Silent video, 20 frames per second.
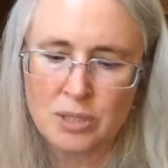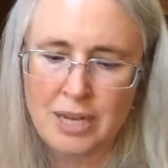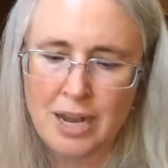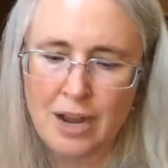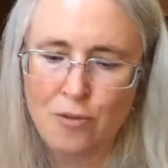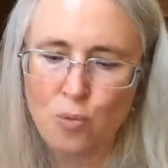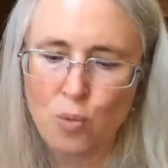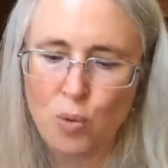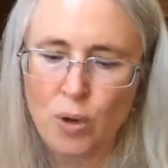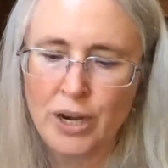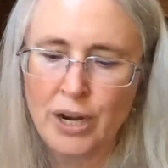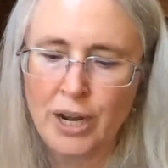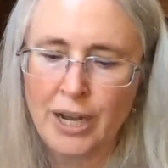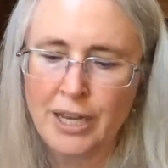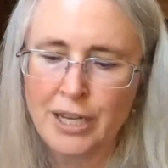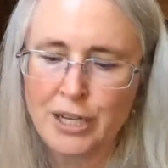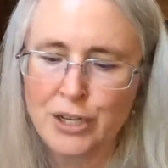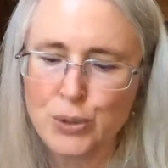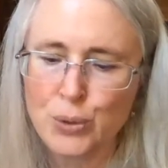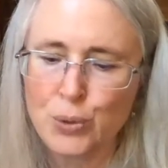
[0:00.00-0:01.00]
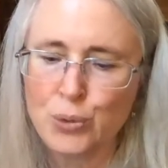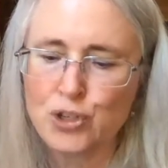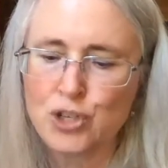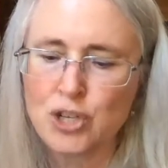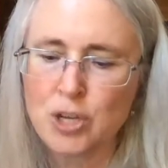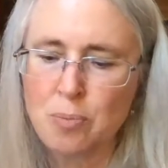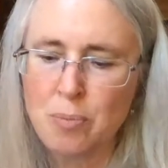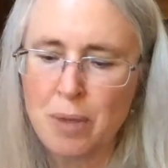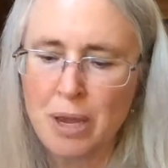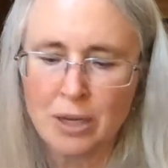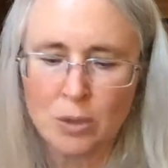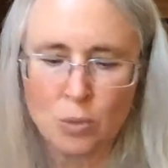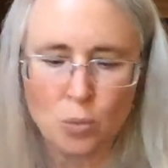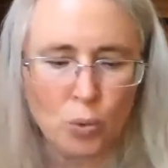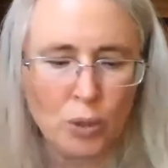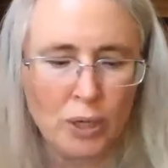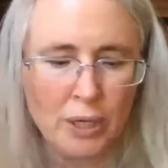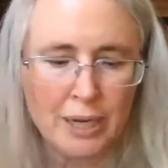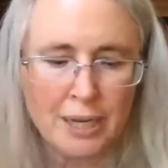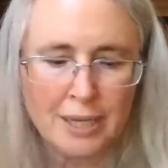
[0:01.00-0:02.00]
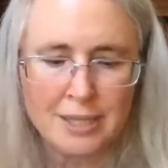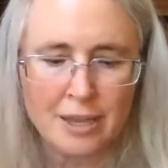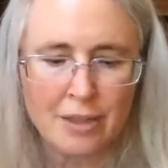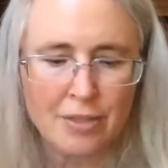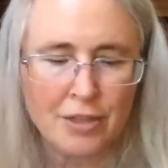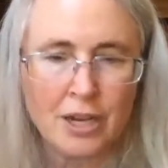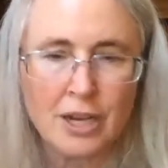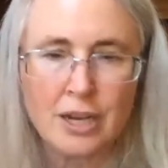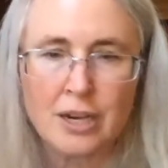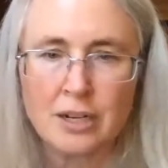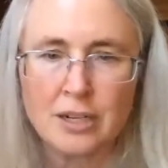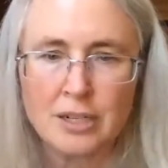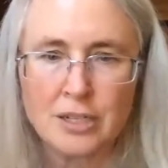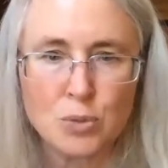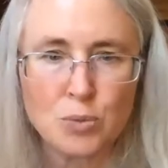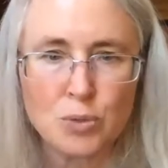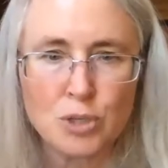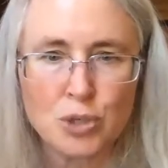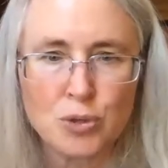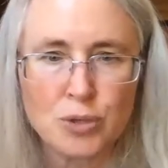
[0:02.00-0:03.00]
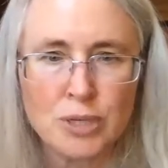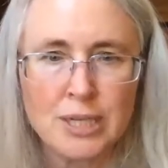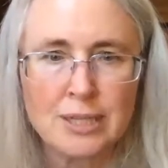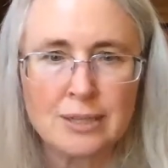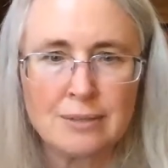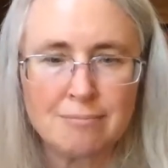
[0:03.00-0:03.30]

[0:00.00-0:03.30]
to have one eye on his old shipmate and one, as I thought, on his retreat.